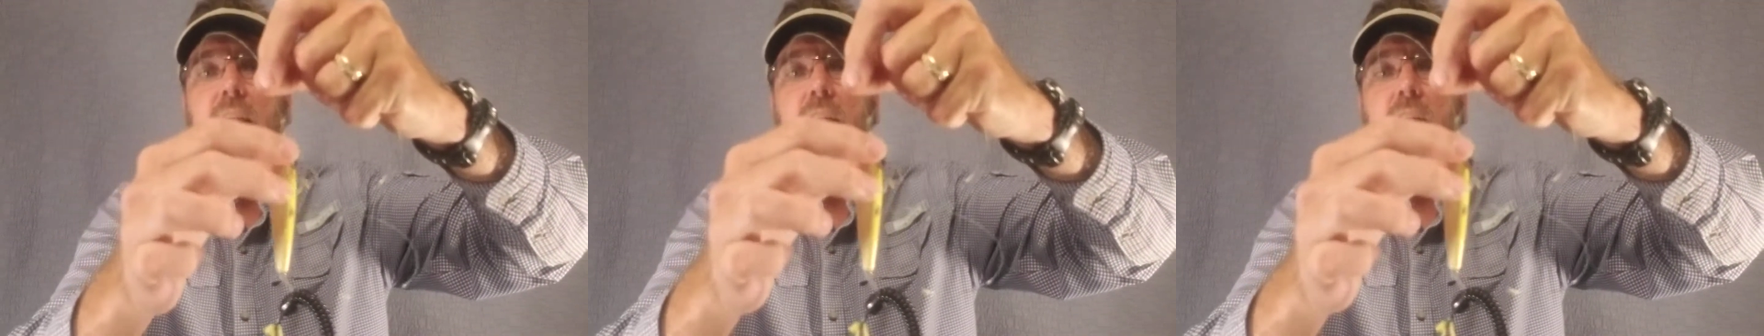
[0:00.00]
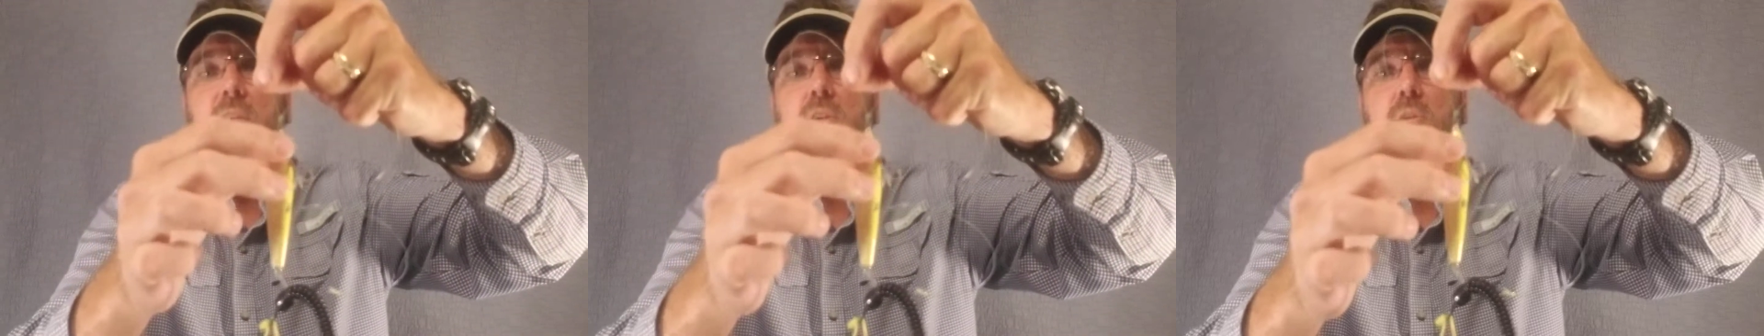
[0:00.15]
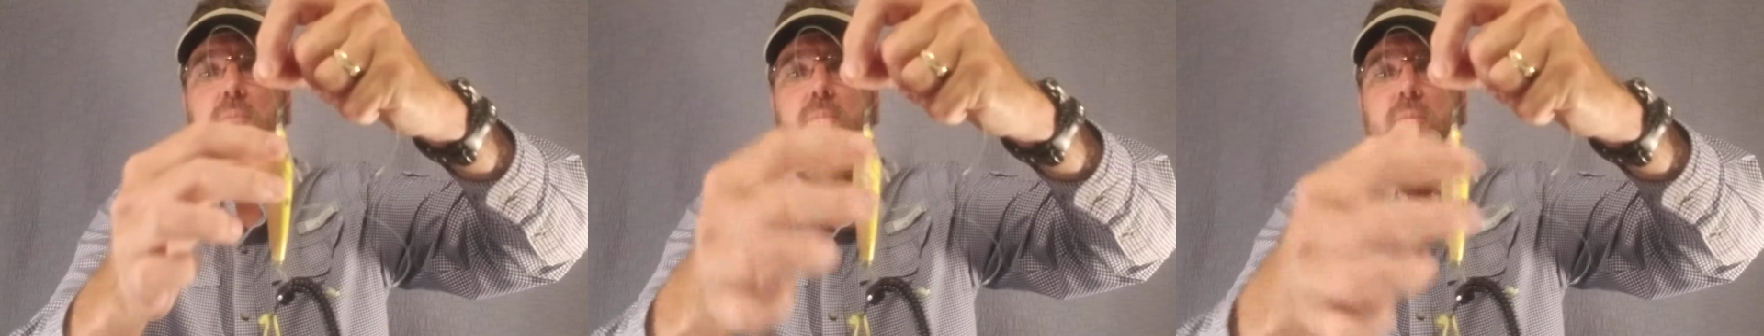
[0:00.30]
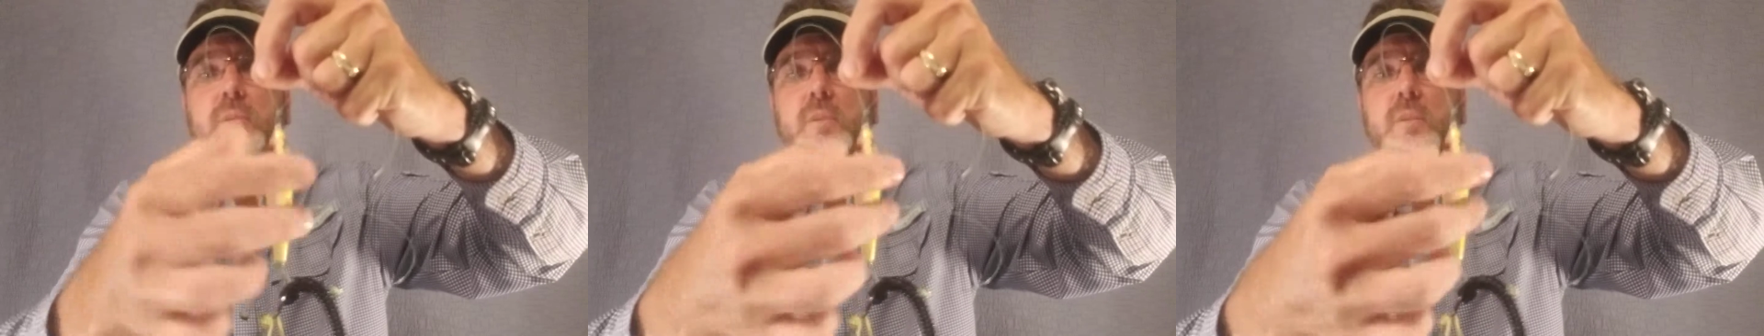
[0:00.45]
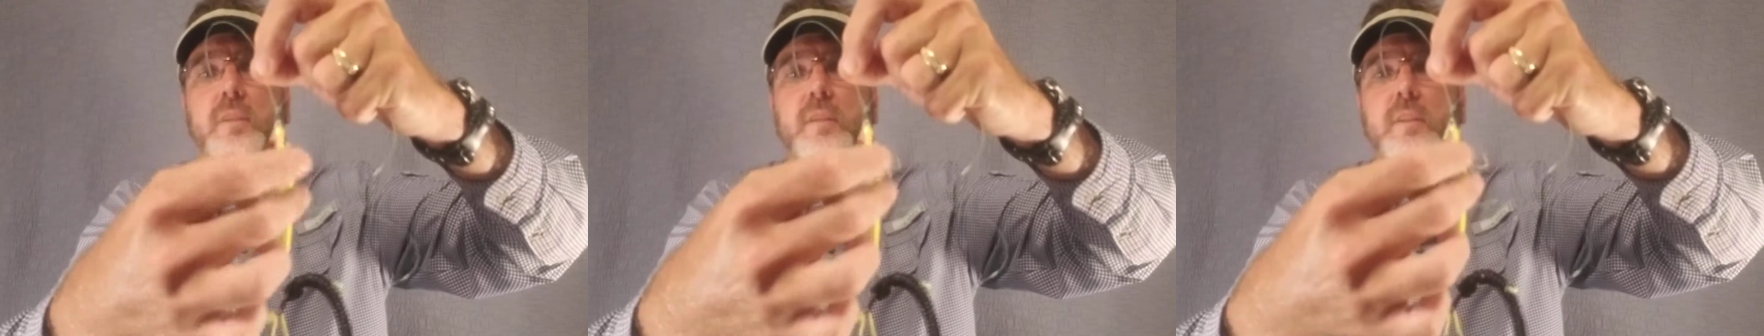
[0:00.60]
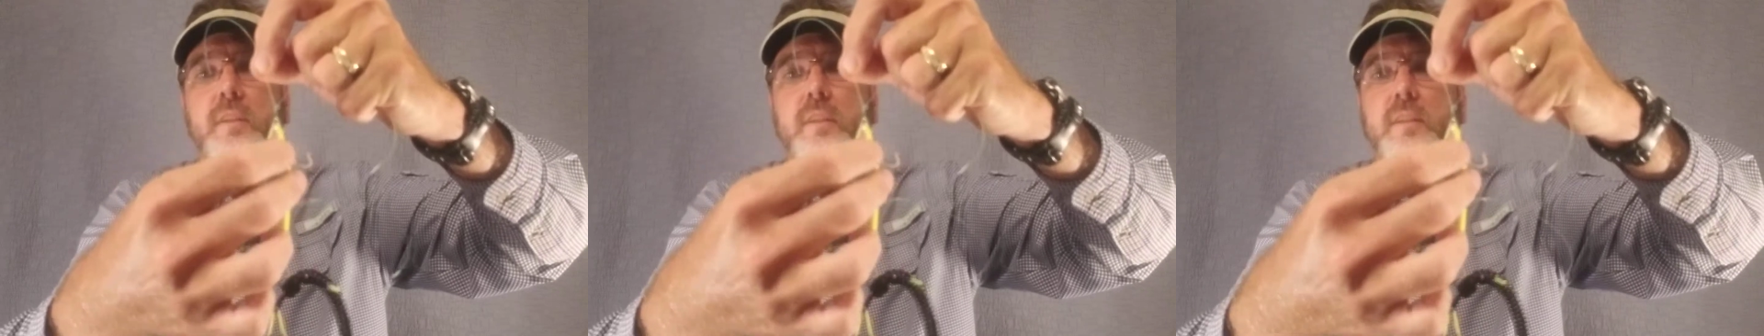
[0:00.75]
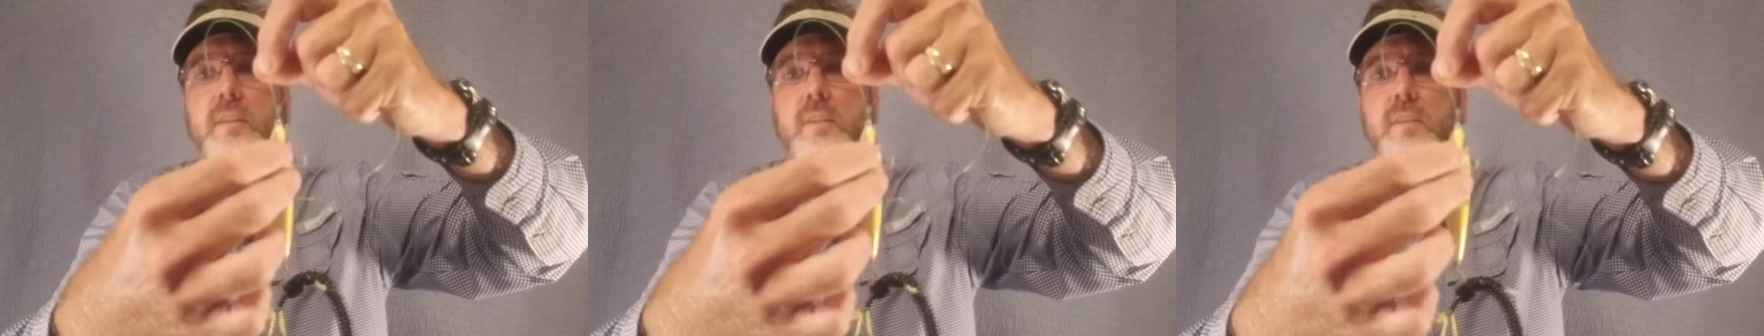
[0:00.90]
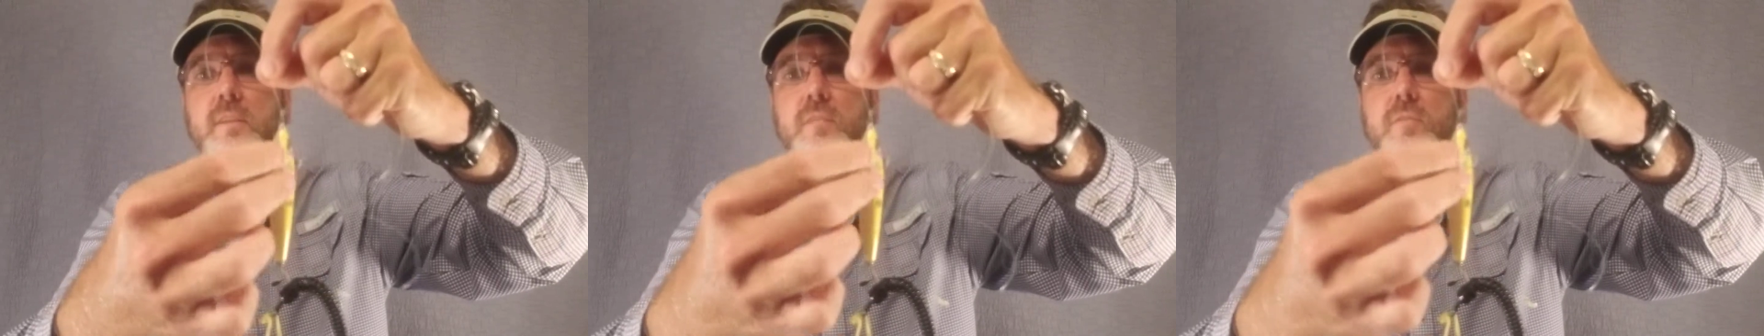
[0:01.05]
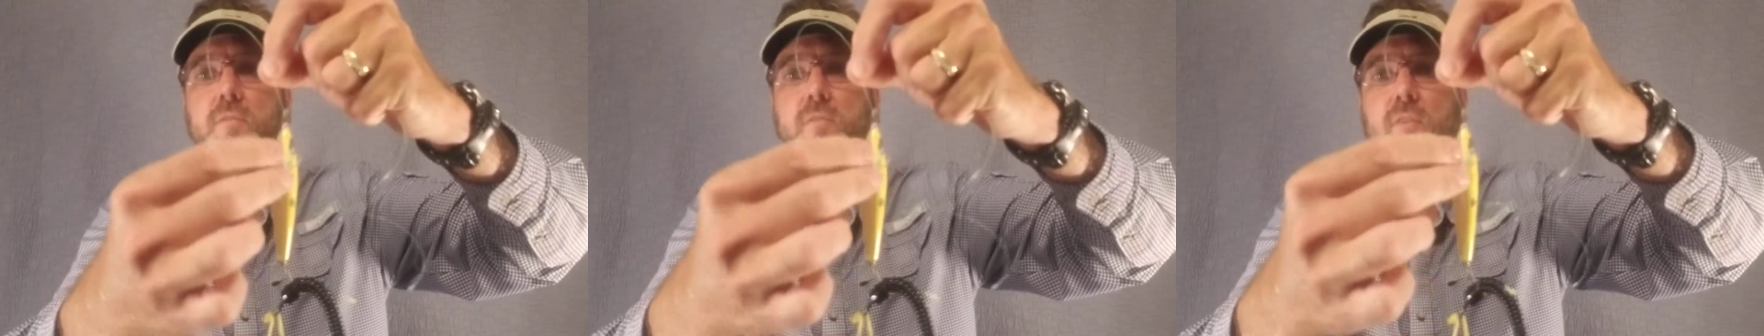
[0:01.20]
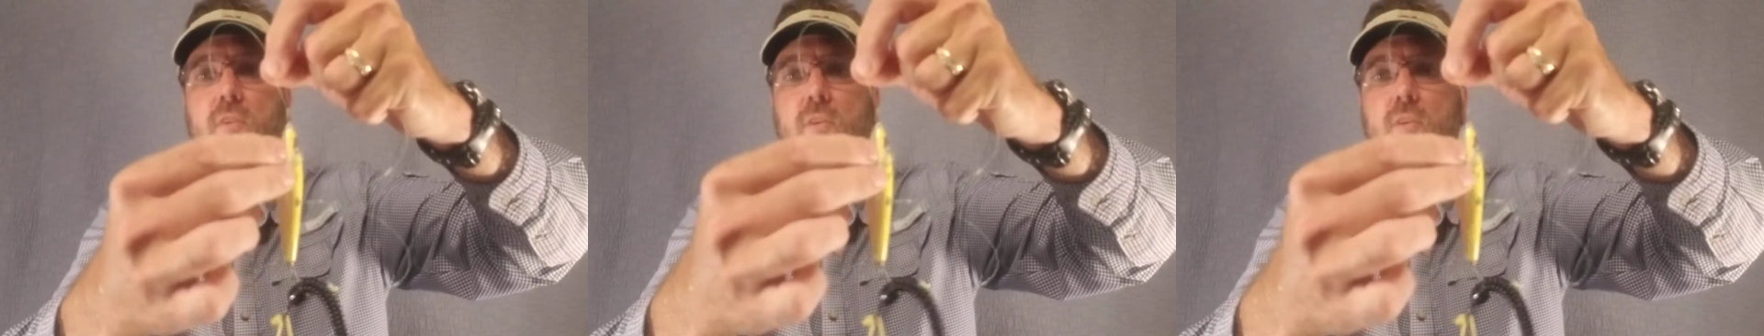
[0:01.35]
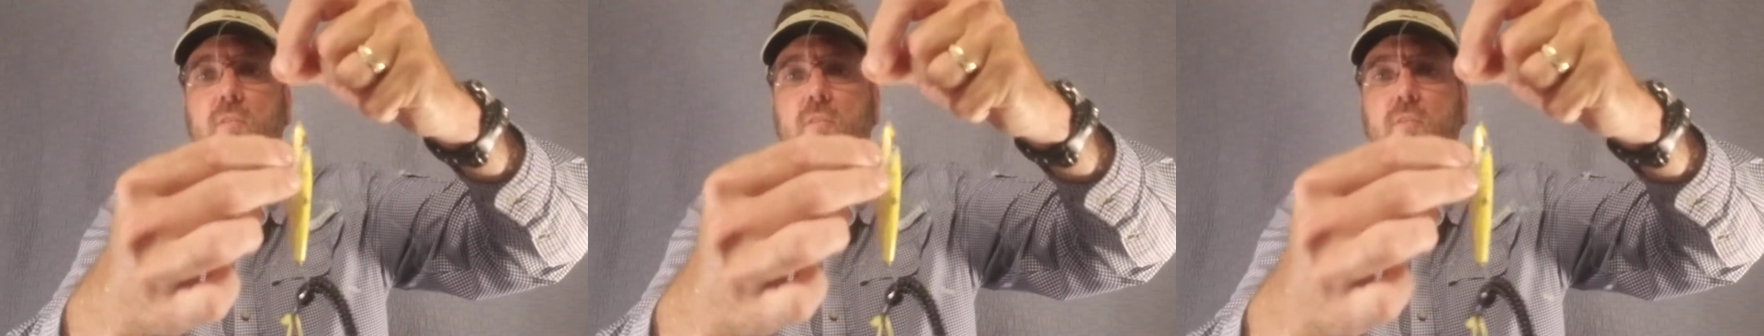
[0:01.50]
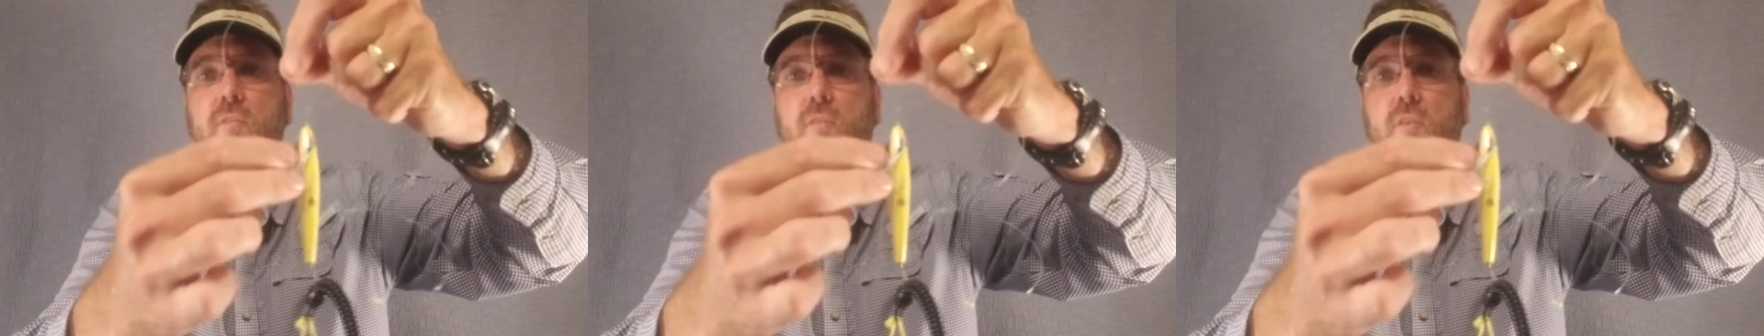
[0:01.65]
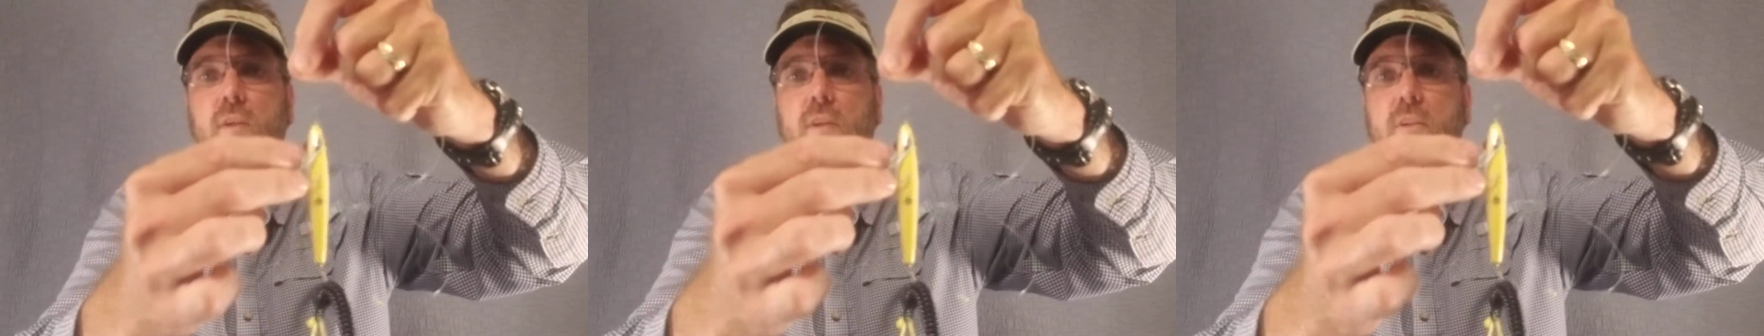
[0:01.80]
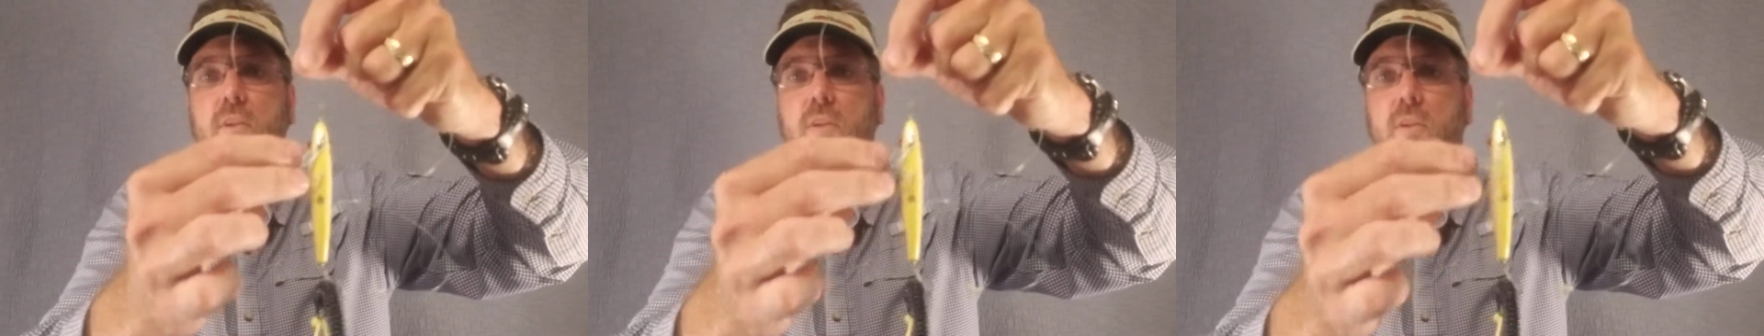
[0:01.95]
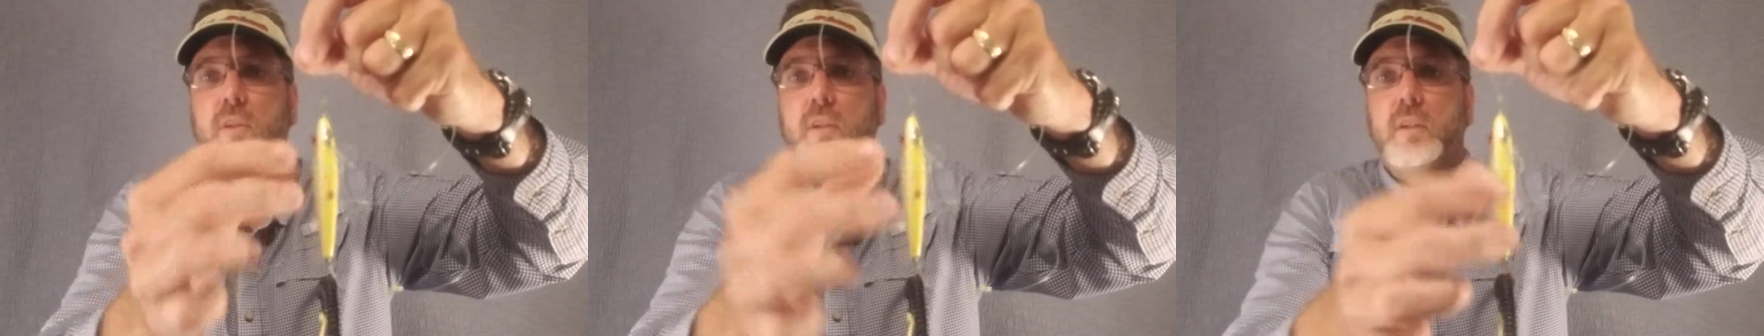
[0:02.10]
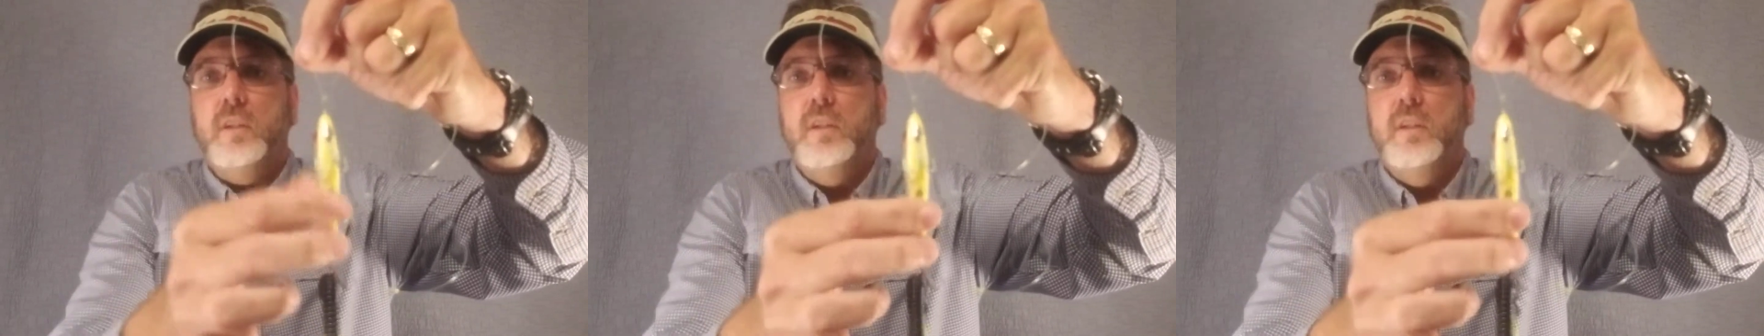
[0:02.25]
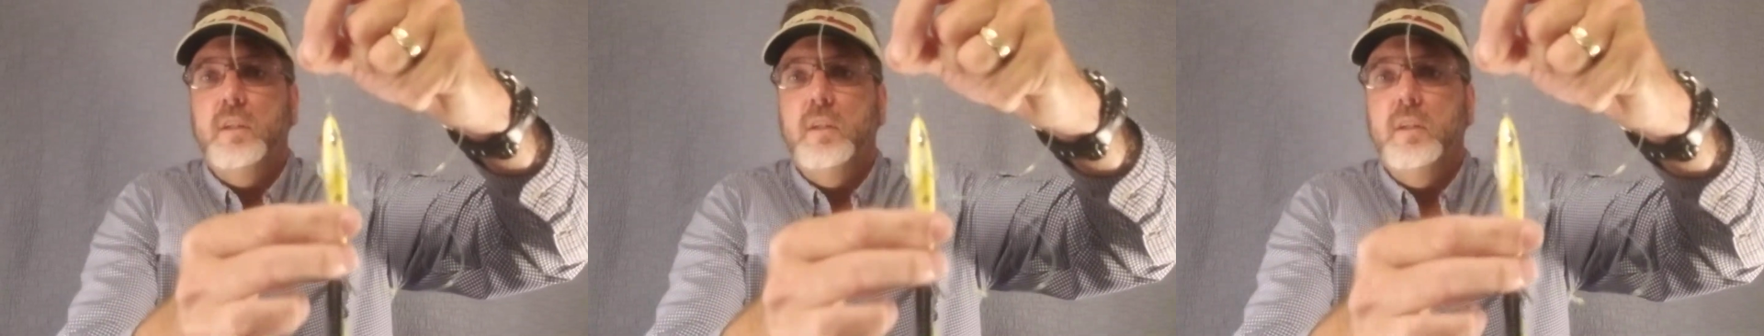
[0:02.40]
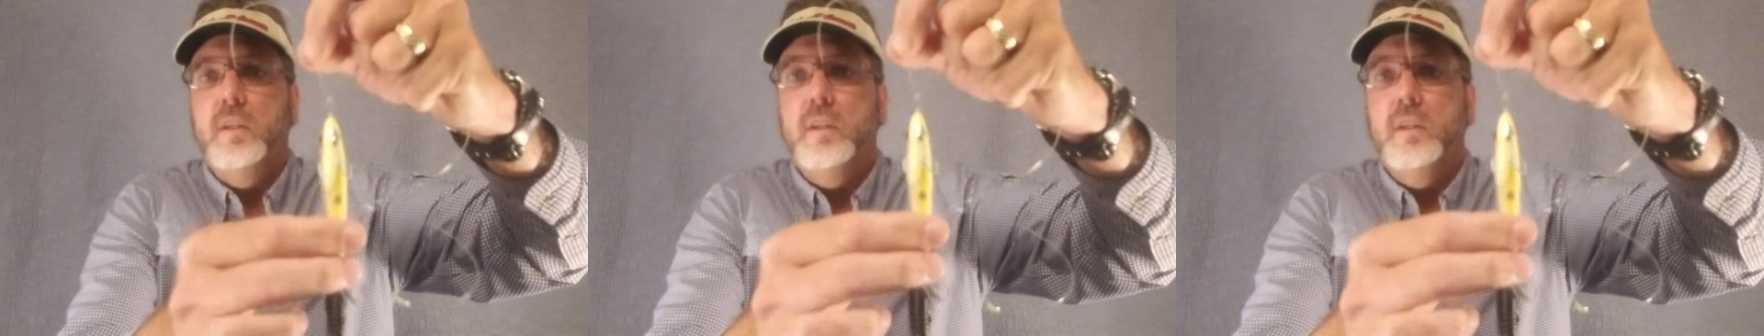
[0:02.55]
loop so that this front hook